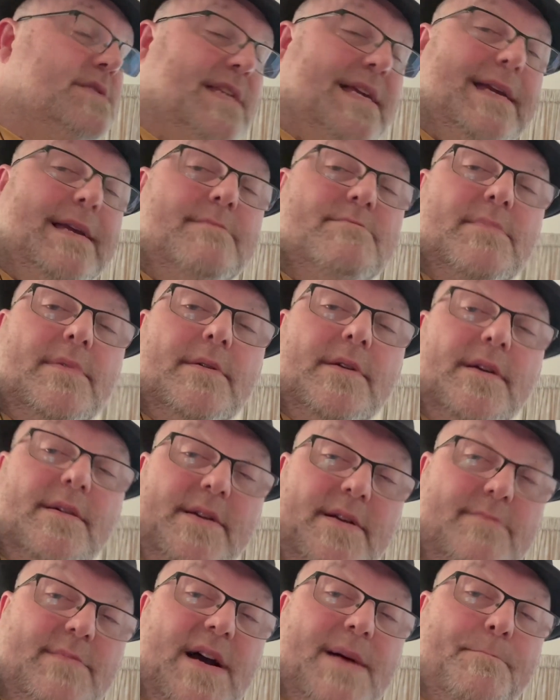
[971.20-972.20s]
team,
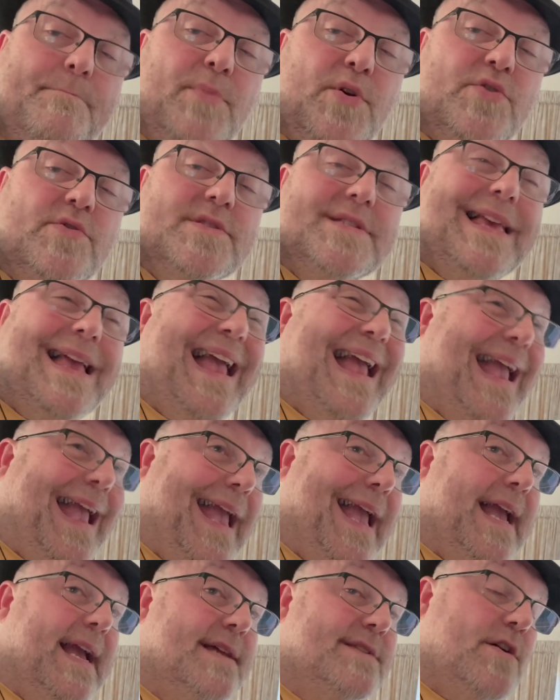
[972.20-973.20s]
Claremont, Burns,
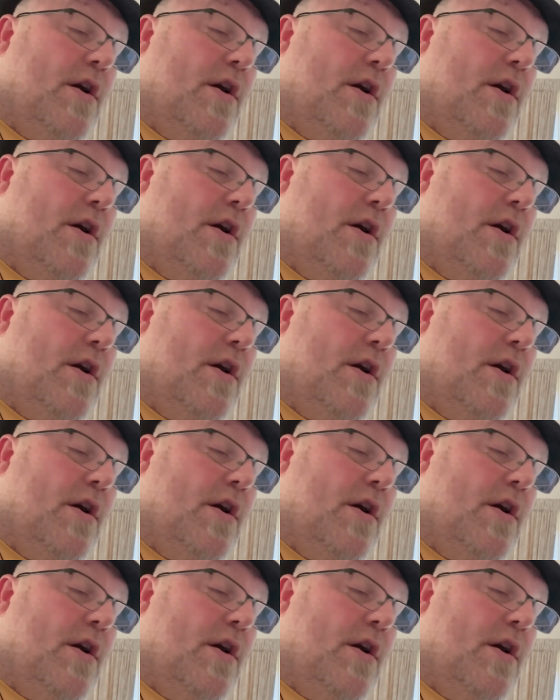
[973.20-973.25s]
and